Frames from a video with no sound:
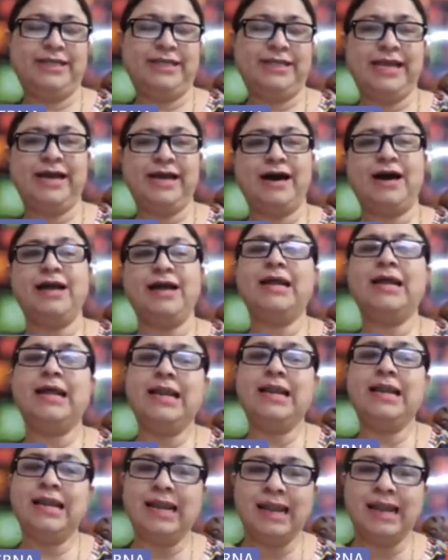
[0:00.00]
they are
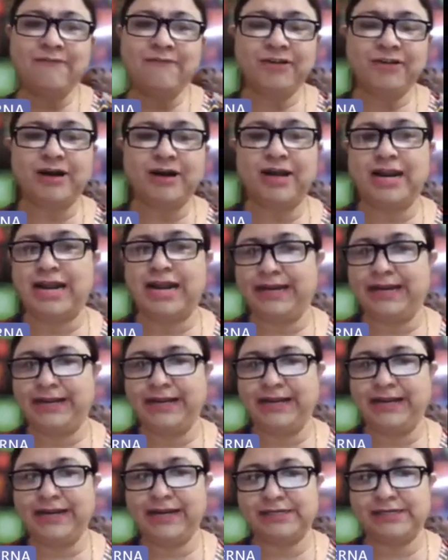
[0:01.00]
left align
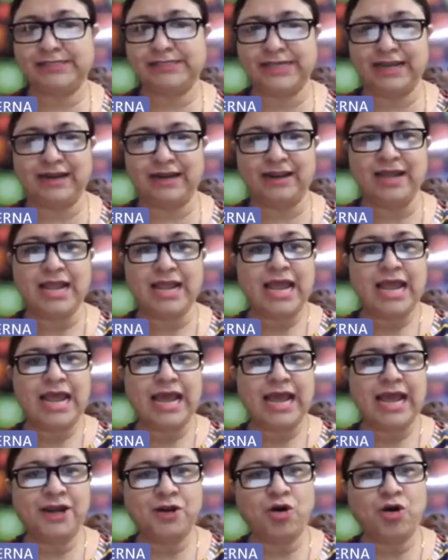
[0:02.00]
in a cell,
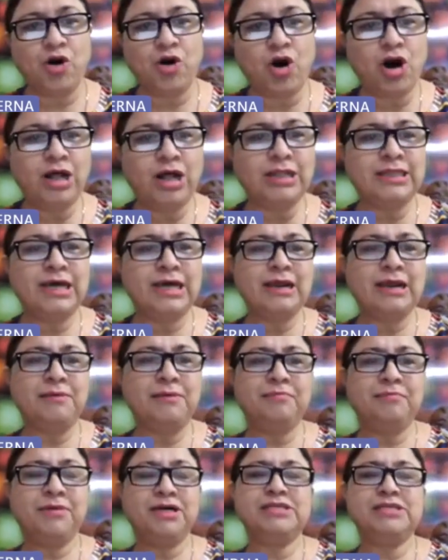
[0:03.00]
and all the
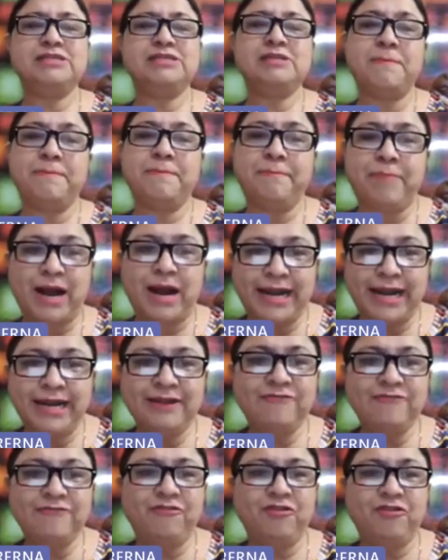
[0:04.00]
numbers by
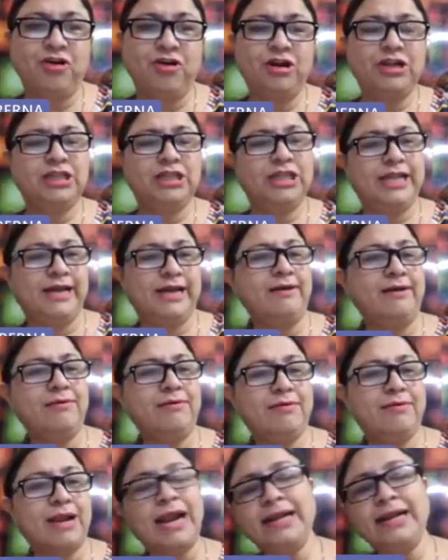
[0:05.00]
default they are
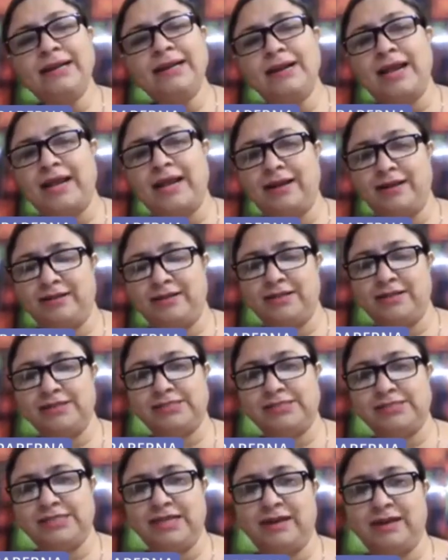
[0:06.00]
right align in
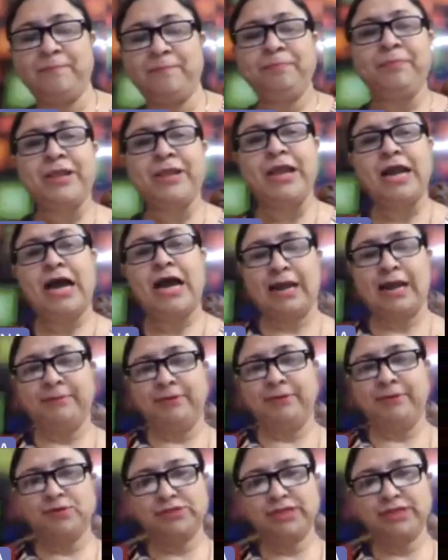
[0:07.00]
the cell.
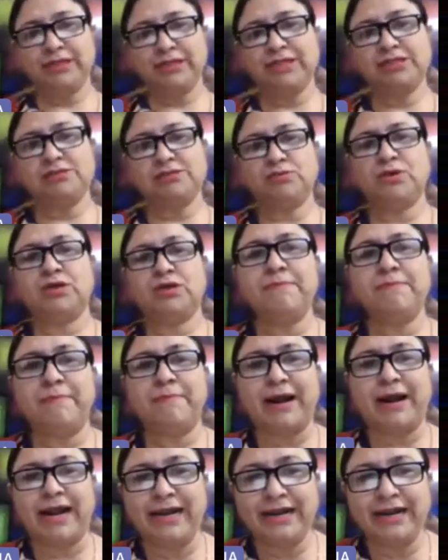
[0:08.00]
I'm using this word
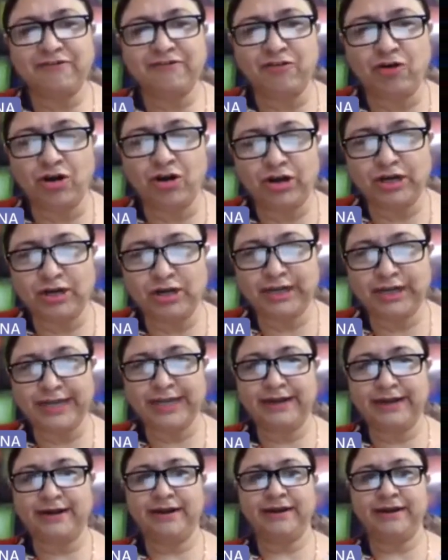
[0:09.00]
by default
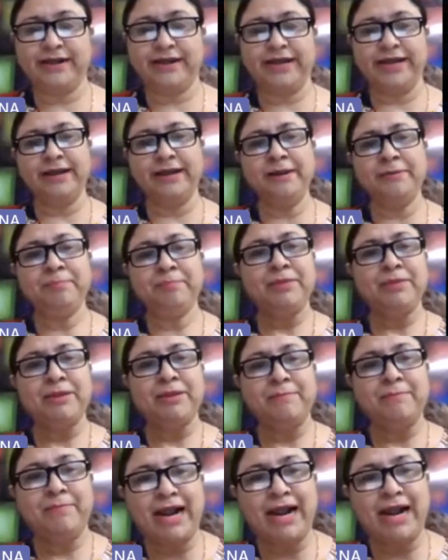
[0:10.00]
again and again.
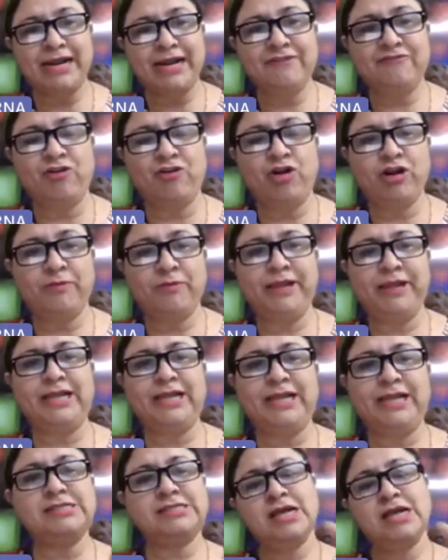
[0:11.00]
By default
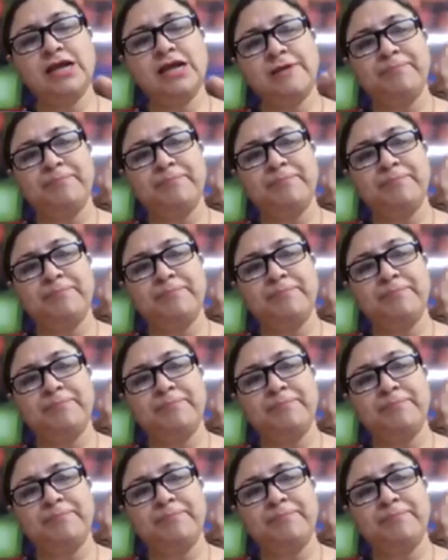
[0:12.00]
means